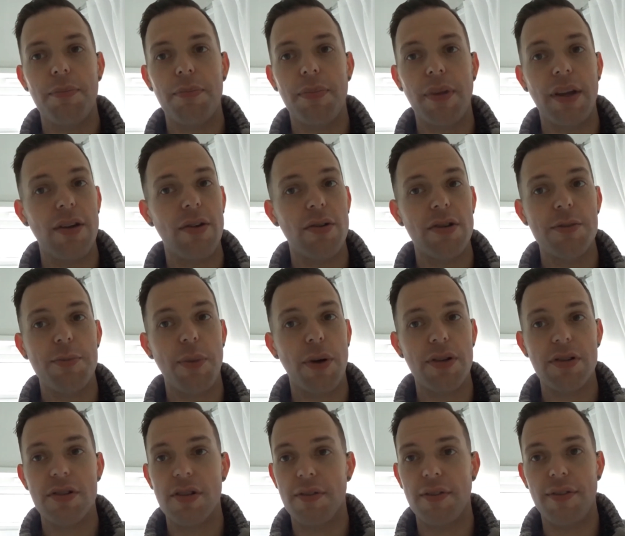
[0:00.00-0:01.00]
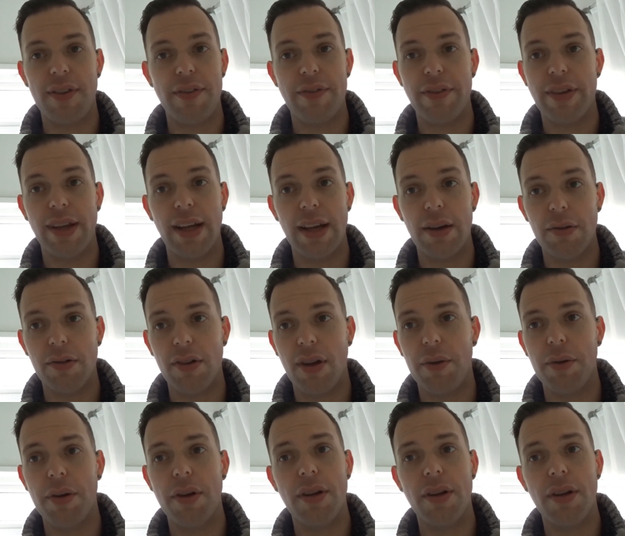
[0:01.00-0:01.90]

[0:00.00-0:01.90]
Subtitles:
They knock spots off of everything else I own.